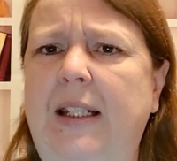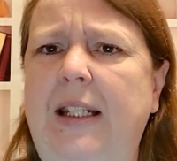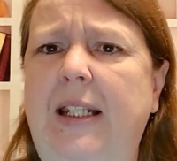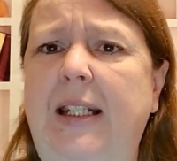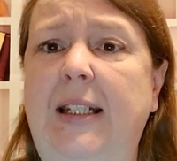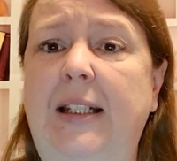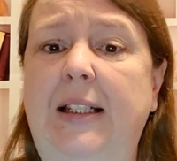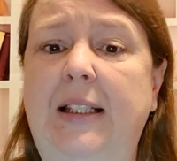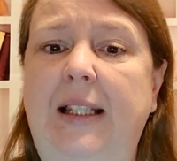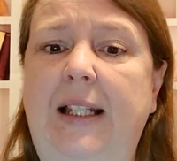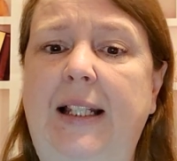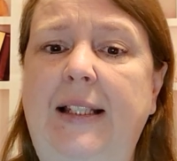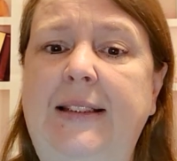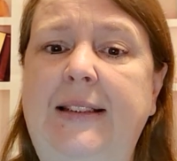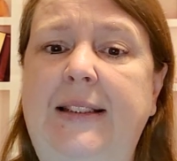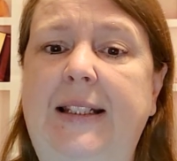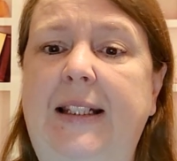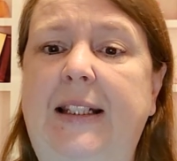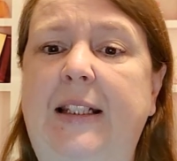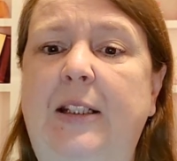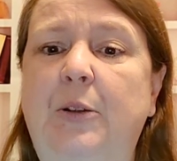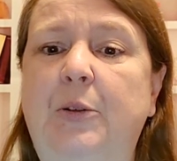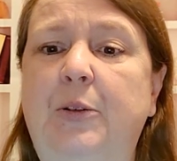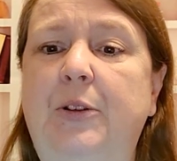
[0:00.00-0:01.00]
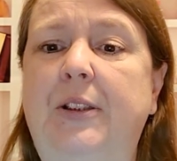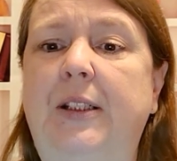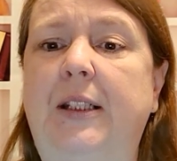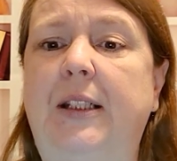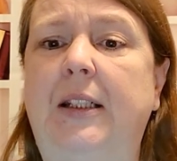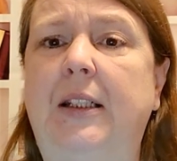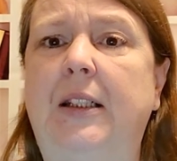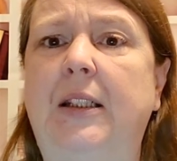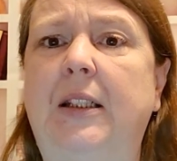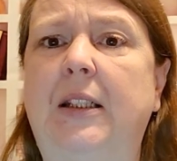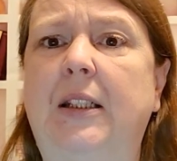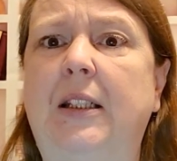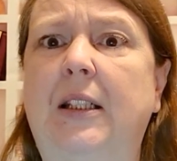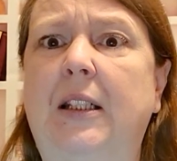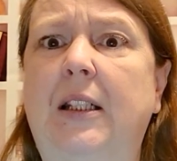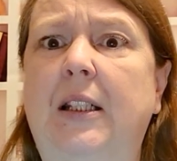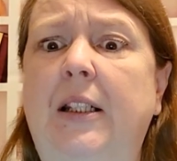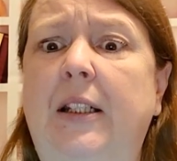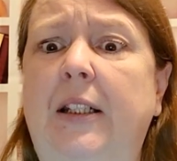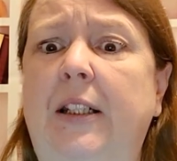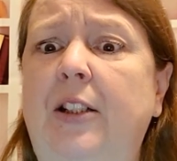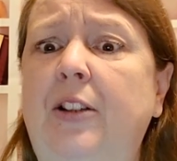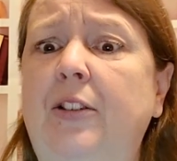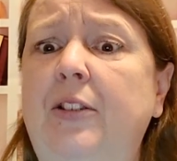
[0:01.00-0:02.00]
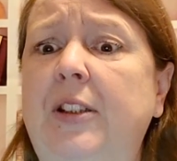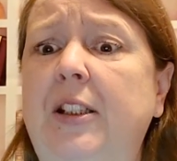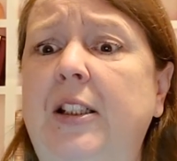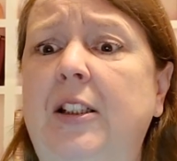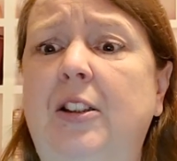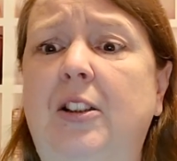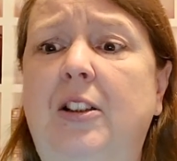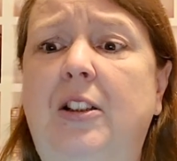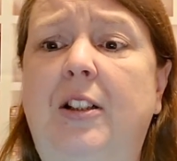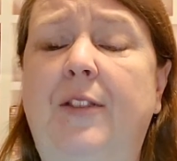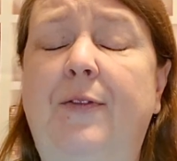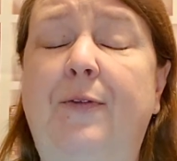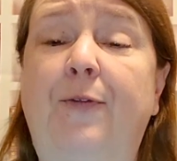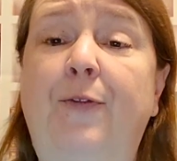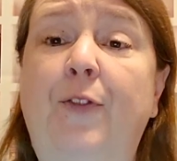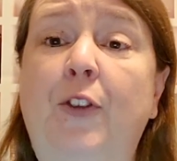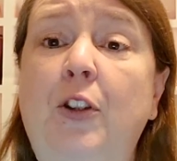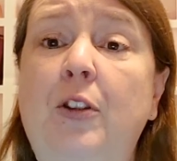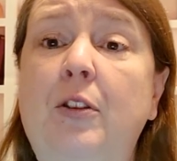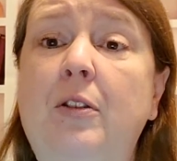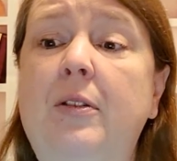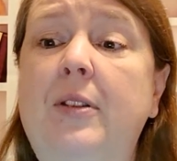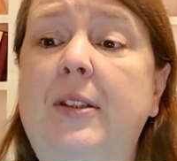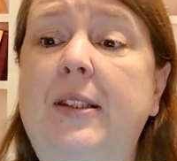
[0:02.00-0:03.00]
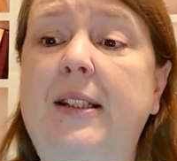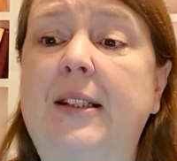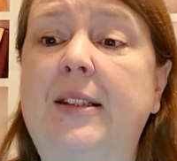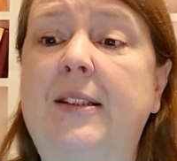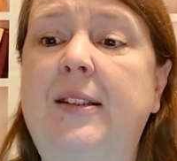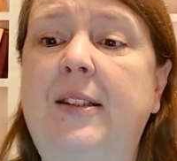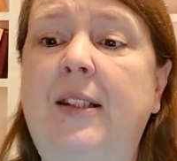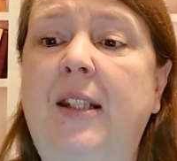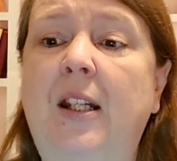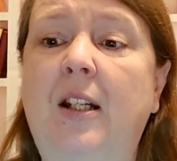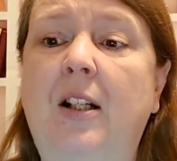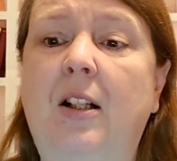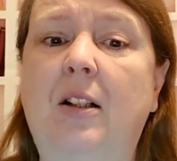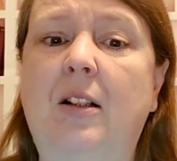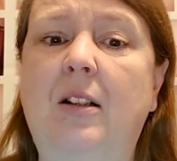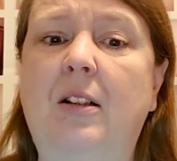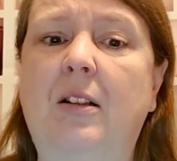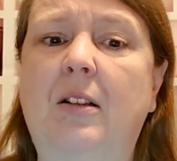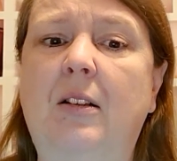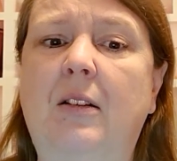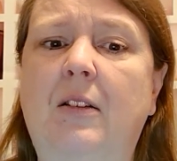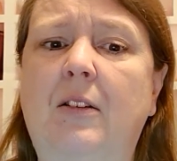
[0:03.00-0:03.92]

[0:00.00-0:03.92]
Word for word: He glanced at Kilty. Kilty looked confused and scared.